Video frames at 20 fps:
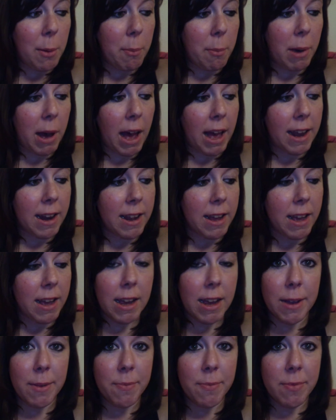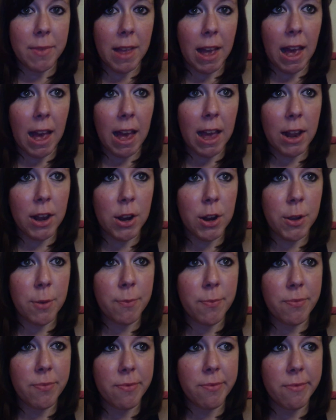But, I don't know.
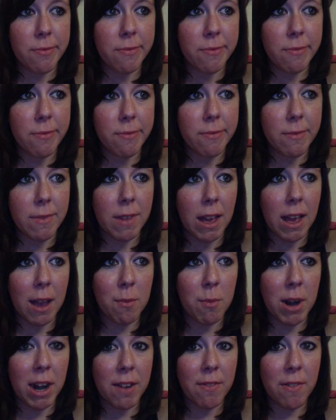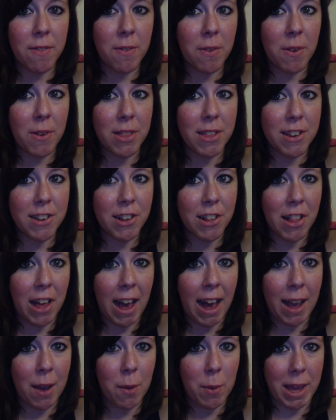I'm ready for 4th of
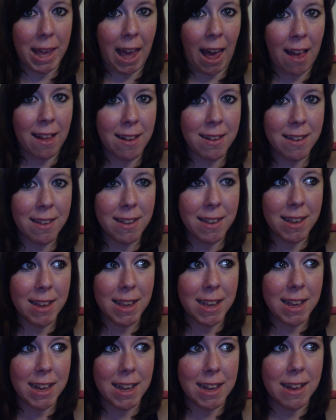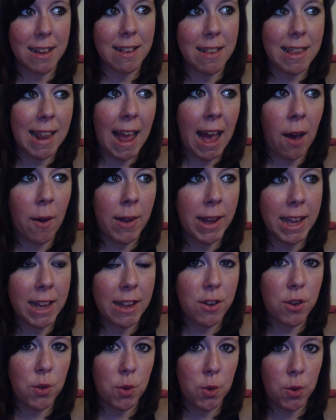July weekend, because now I get
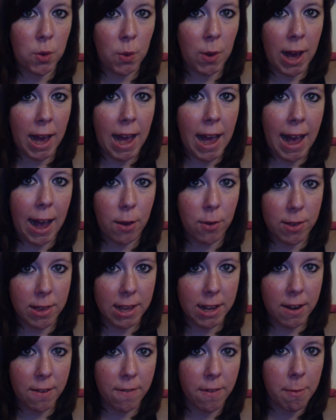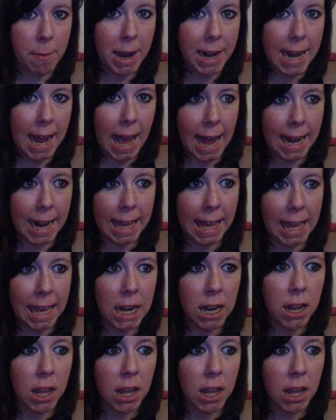to house sit for my dad again,